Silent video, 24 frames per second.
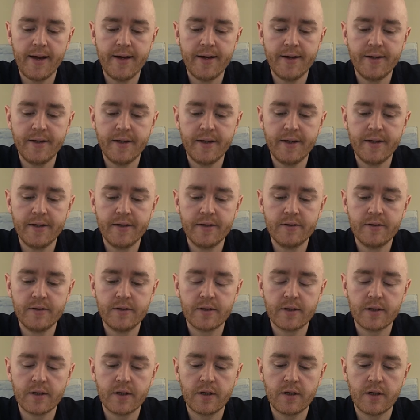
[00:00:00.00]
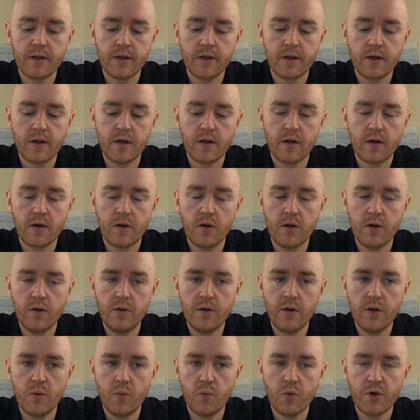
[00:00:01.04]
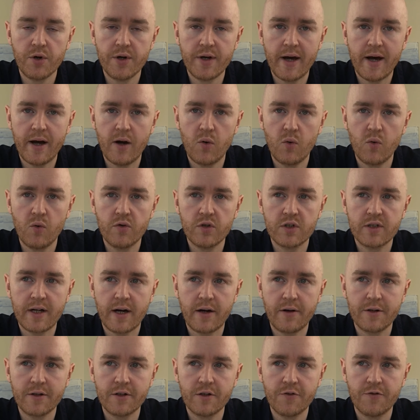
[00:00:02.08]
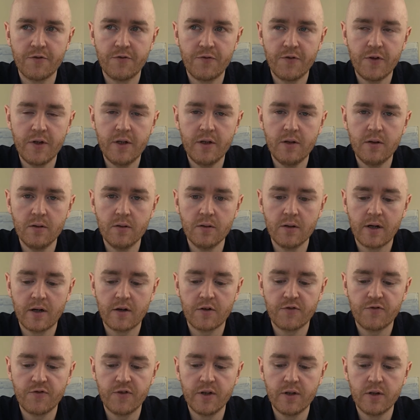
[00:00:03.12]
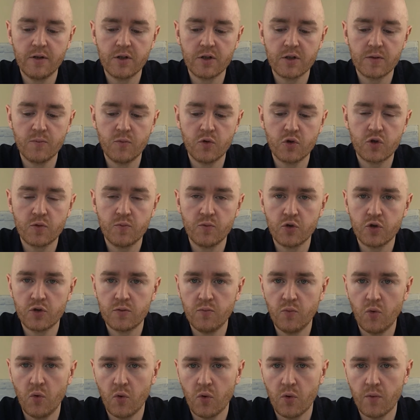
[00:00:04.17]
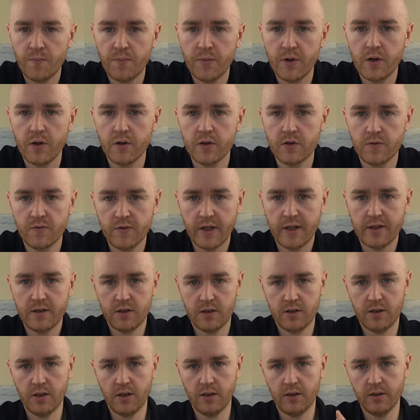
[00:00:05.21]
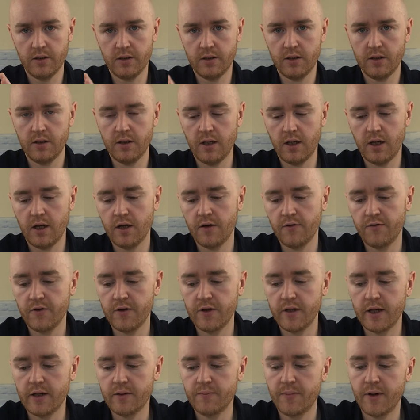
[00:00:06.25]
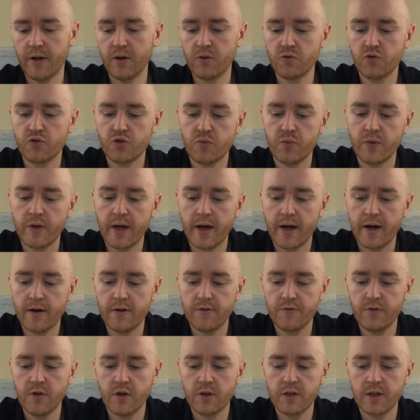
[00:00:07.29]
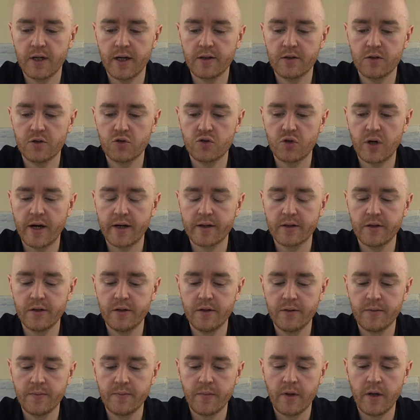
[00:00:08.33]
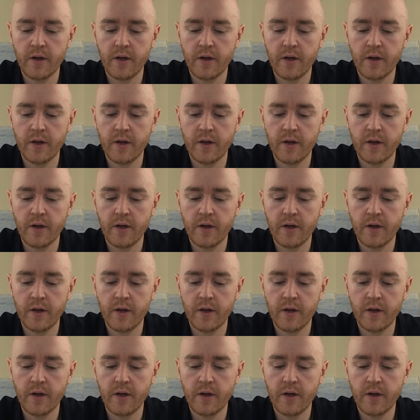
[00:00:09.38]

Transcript: it is we're now starting to feel our feelings much, much more because of that stillness in life and that boundary we have not to get distracted.